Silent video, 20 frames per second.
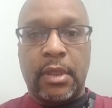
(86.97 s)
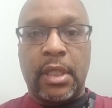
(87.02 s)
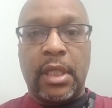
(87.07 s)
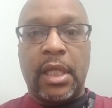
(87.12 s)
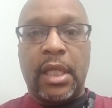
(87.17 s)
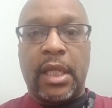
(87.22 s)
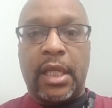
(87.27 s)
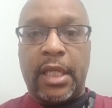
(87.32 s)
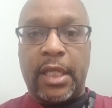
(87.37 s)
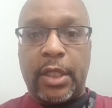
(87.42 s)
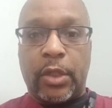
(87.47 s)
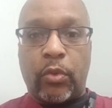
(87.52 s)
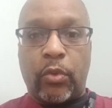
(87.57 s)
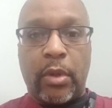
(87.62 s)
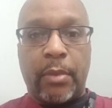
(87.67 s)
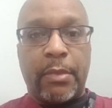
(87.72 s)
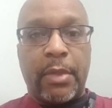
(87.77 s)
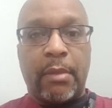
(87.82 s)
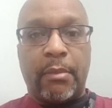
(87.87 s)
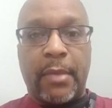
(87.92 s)

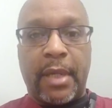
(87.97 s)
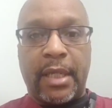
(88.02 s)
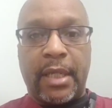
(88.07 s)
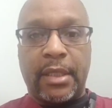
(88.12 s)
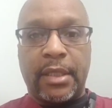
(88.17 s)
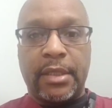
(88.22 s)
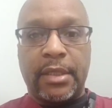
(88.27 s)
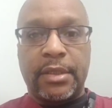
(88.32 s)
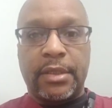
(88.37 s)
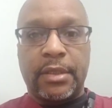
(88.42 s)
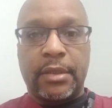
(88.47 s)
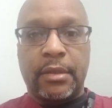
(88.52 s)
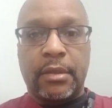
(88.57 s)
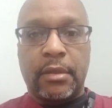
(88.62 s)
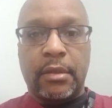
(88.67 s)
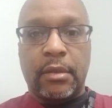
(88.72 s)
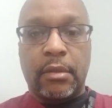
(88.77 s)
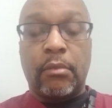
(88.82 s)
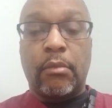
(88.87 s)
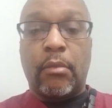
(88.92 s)
equipment maintenance,
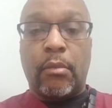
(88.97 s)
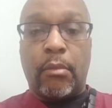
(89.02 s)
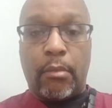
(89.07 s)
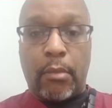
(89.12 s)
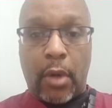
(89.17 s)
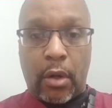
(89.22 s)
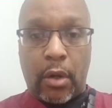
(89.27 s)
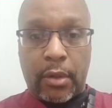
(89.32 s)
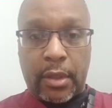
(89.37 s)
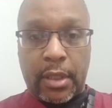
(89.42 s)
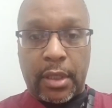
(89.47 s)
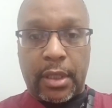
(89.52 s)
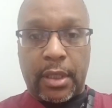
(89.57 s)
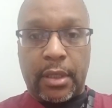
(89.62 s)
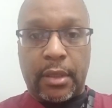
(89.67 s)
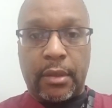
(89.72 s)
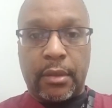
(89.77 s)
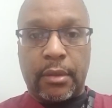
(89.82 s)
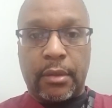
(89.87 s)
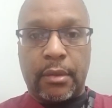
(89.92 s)
marketing,
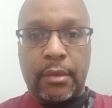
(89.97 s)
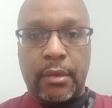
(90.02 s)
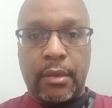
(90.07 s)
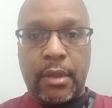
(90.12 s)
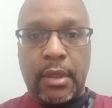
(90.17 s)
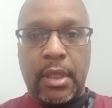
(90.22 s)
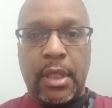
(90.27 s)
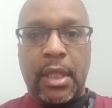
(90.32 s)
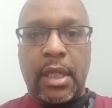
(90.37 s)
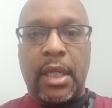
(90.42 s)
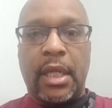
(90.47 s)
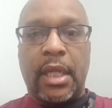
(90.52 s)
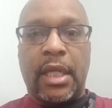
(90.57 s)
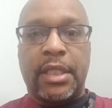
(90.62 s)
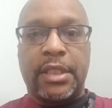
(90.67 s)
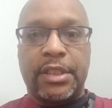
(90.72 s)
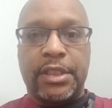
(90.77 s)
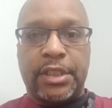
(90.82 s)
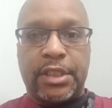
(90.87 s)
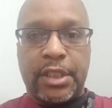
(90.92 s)
and
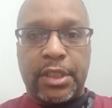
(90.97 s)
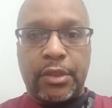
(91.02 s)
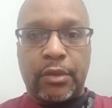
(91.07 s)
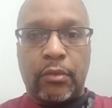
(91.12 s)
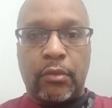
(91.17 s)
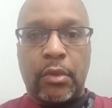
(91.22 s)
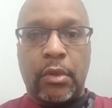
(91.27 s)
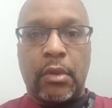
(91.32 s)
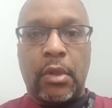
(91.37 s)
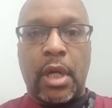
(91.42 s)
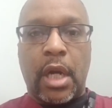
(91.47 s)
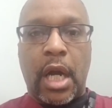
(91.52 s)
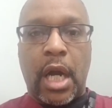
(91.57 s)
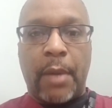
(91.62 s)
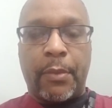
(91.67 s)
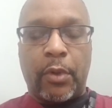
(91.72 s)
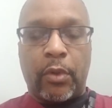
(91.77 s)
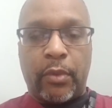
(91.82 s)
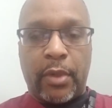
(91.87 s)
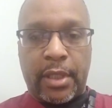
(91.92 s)
general
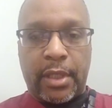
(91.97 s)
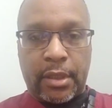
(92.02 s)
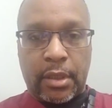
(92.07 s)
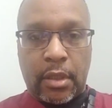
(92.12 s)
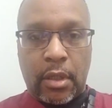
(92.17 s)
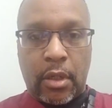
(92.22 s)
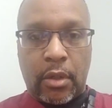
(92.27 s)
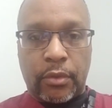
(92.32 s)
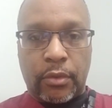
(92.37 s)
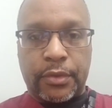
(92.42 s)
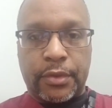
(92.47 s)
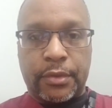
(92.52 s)
operating costs.